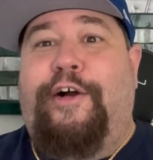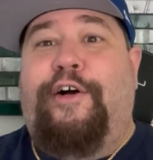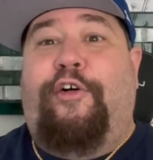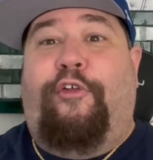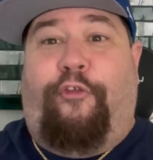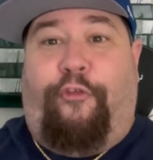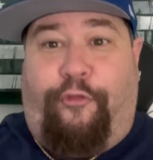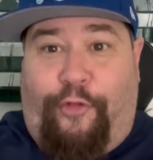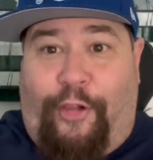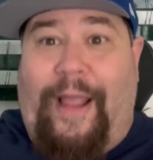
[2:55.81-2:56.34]

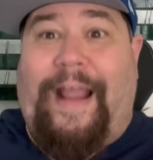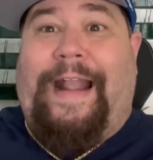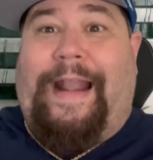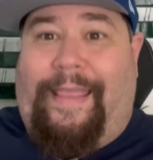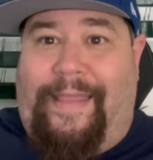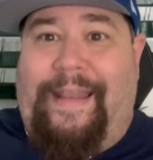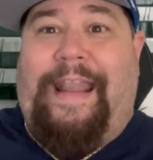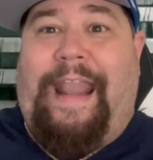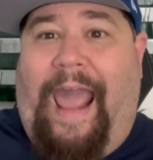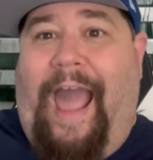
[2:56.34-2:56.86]
Flight of
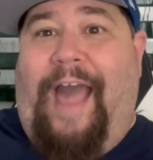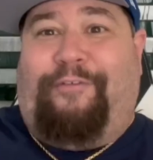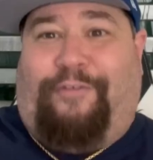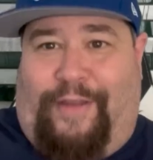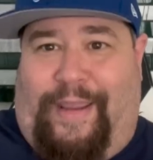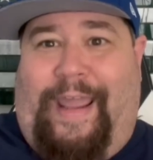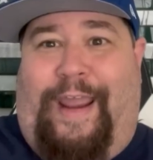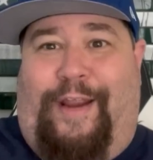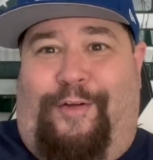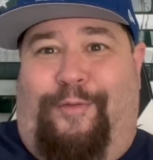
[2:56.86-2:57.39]
the
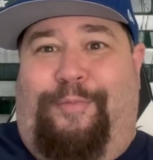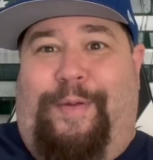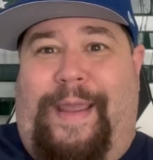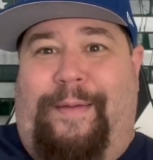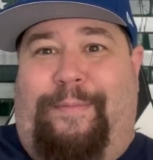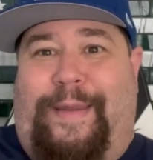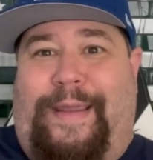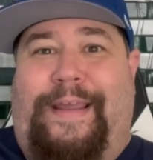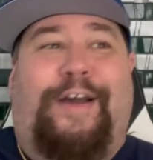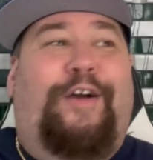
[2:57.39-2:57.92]
Navigator,
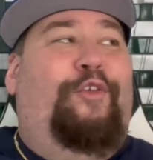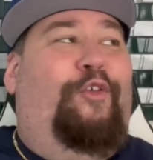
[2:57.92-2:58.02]
baby.